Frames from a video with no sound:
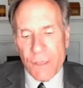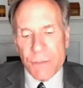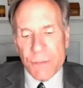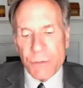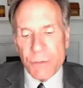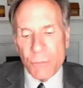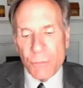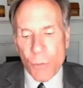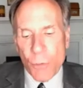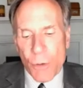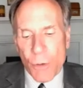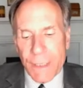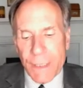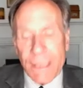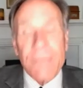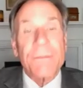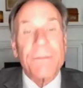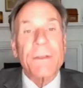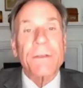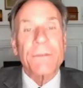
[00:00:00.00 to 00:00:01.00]
to work
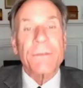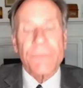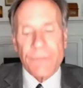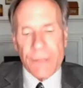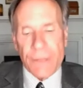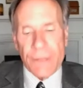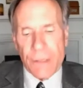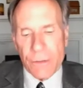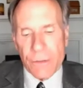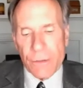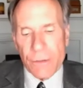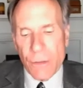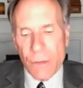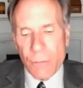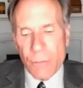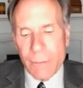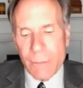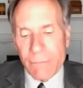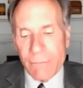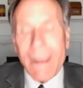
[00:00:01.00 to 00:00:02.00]
at this theater,
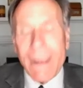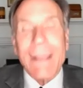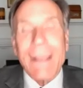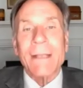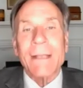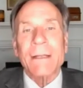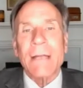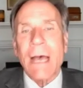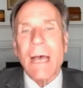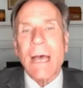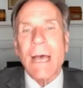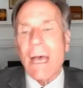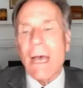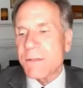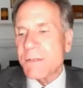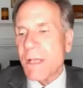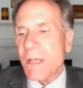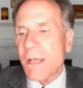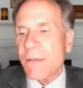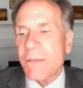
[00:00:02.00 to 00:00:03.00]
we
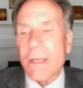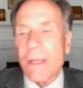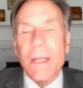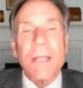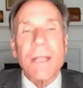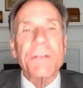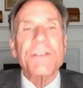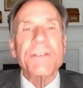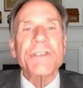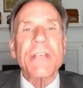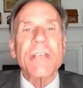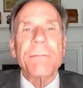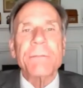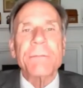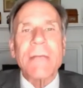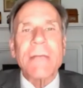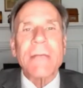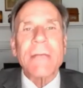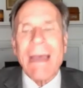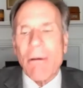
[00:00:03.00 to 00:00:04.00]
recognize that it
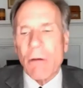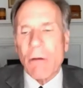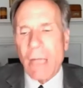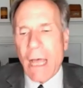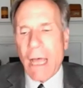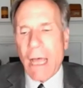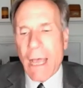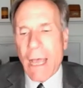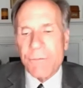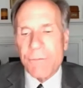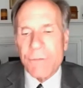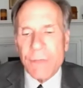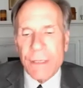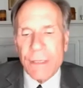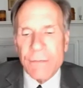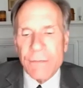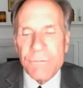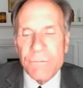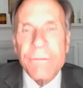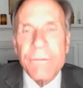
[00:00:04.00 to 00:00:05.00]
shaped our lives
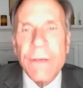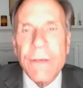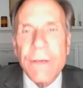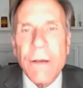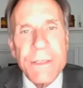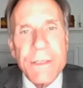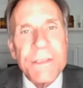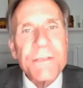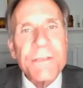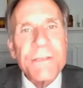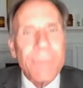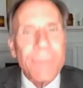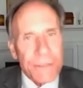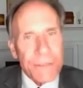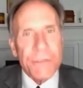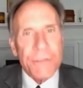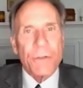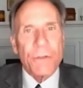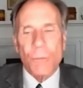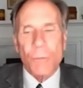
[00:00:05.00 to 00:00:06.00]
in very
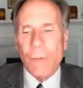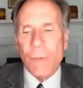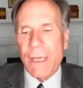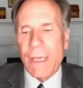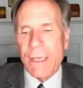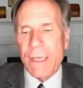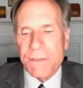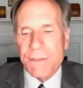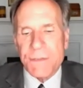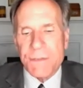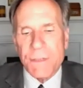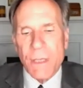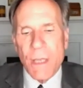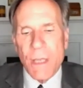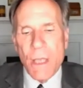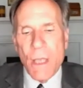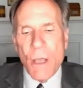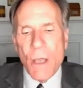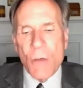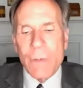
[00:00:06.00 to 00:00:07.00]
special ways.
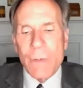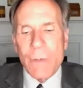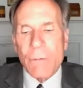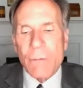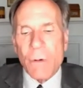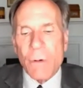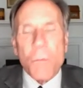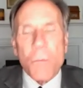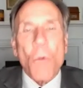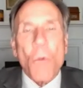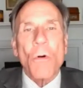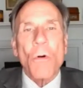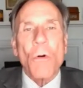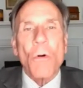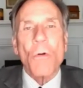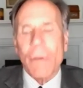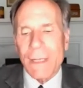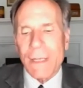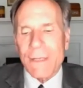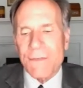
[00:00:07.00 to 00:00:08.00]
We were more
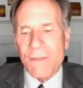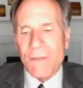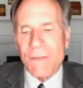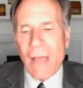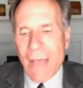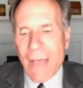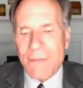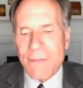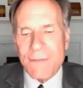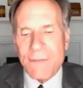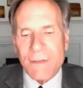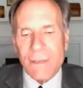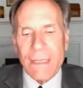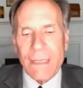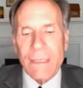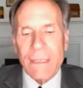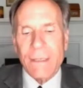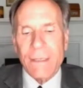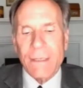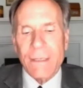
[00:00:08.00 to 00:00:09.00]
or less
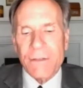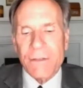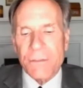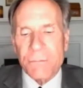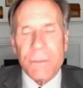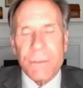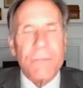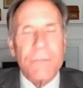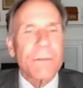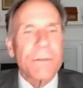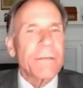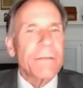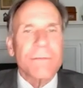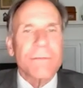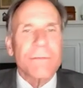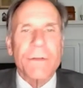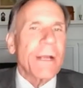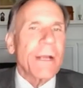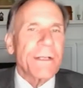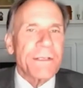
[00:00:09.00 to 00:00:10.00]
isolated in the beauty of the
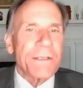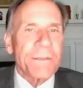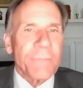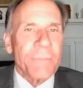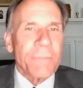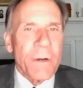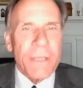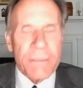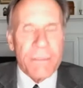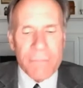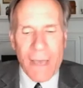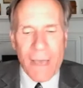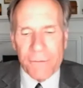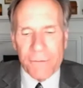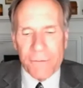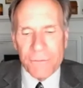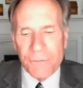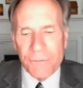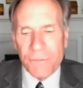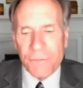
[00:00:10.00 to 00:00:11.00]
Great Smoky
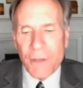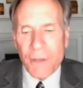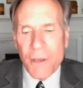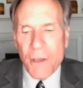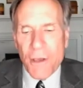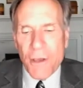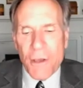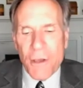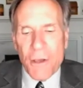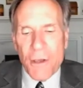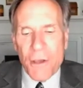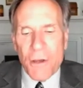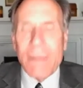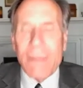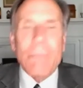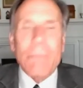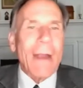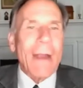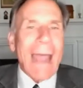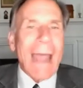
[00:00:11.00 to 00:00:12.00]
Mountains.
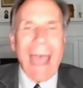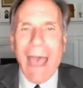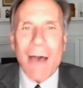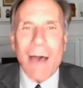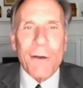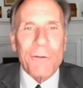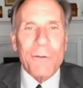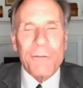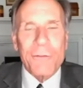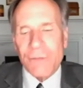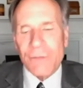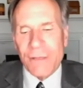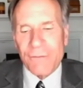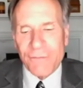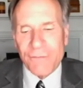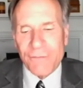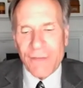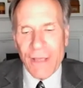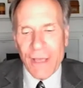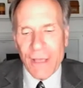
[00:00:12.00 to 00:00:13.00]
We were housed and
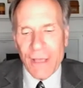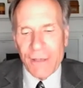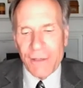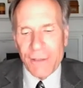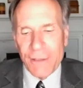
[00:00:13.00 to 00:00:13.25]
fed,